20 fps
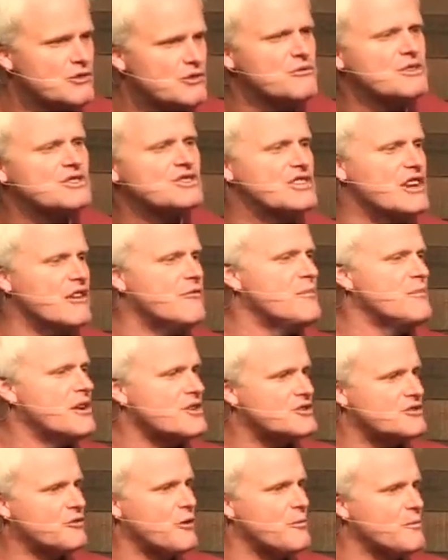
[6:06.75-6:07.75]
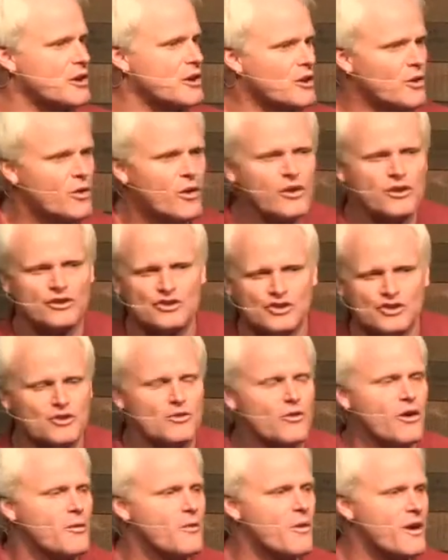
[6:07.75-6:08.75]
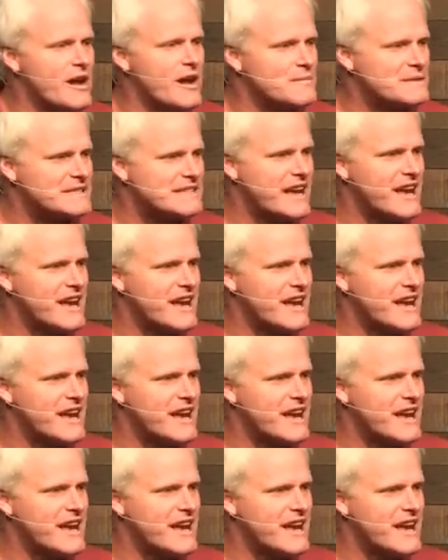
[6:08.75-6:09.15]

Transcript: You receive me as from the Lord and chew on what I'm